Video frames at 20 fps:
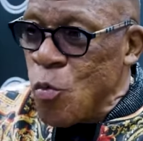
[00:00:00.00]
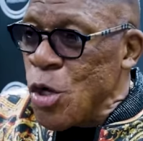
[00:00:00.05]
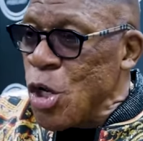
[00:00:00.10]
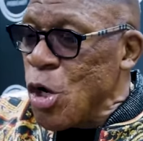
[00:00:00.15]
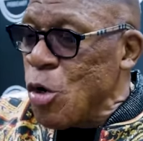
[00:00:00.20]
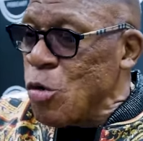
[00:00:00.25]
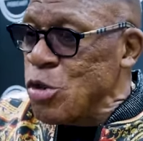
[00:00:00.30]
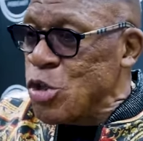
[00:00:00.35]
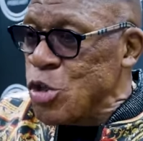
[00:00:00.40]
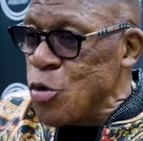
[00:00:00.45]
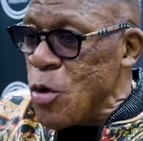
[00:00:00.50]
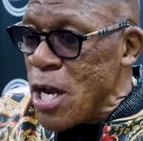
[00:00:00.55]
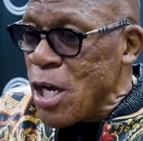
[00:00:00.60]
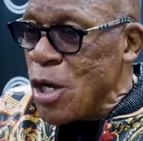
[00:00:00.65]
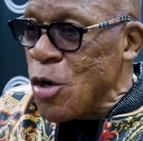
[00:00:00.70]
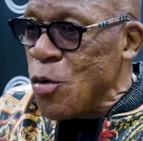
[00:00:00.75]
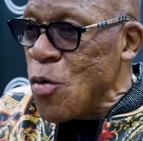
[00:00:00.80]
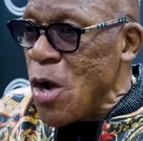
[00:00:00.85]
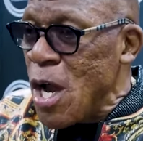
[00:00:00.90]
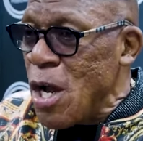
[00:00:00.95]
we don't
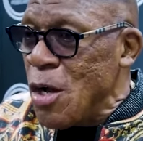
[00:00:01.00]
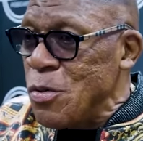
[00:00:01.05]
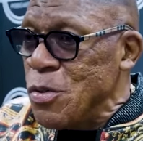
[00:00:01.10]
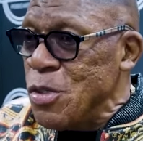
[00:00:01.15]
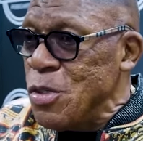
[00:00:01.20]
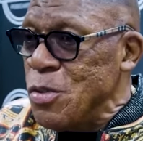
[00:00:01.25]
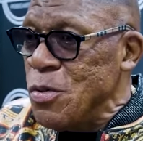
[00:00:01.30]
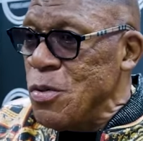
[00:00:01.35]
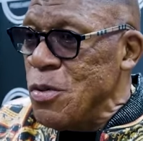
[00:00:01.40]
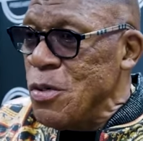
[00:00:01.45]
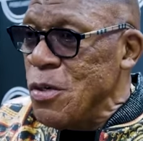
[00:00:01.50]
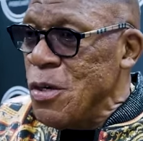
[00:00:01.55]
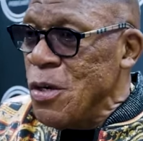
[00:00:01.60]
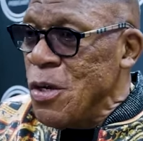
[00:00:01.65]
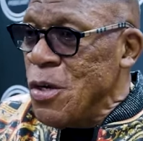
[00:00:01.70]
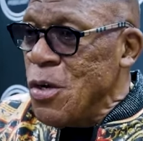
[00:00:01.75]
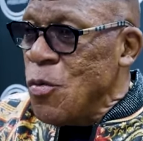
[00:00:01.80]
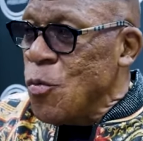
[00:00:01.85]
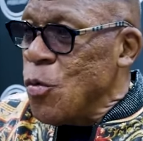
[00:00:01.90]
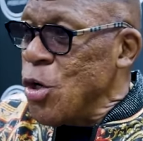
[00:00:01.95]
drink around you
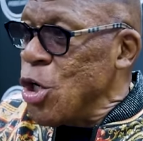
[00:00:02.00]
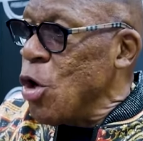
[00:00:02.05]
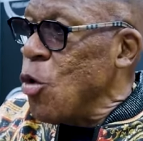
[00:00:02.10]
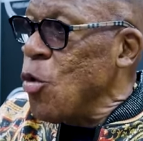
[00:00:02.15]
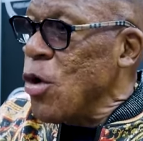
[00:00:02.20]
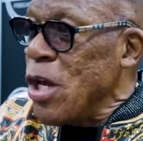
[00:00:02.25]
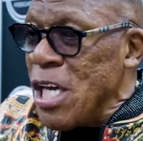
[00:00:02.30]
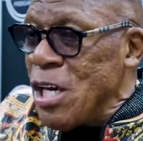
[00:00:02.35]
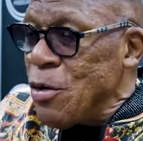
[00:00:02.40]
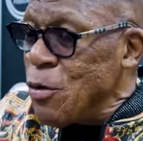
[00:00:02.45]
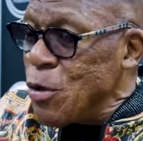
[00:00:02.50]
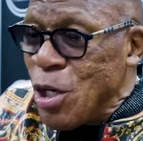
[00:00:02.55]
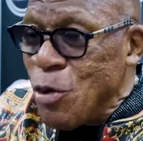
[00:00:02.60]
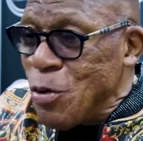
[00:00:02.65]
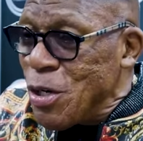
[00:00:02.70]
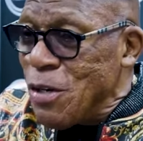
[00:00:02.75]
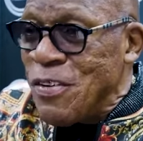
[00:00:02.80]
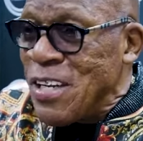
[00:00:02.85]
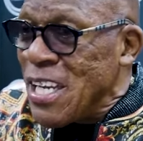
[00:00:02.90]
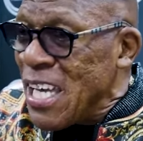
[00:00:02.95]
we don't you
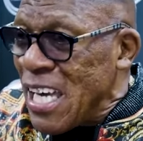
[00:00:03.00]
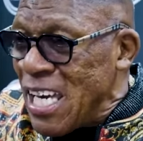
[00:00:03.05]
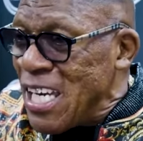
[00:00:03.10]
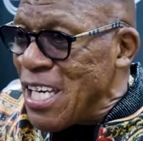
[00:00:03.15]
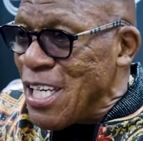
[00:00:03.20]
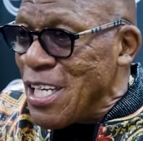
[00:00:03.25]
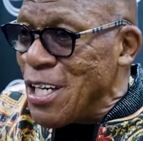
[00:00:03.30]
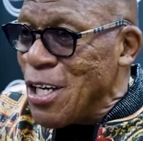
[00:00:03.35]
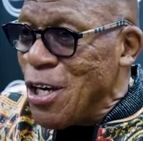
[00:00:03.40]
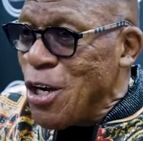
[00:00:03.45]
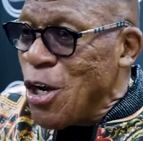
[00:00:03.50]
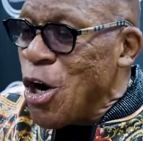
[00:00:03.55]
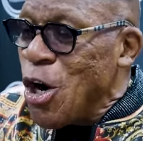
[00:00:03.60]
don't even eat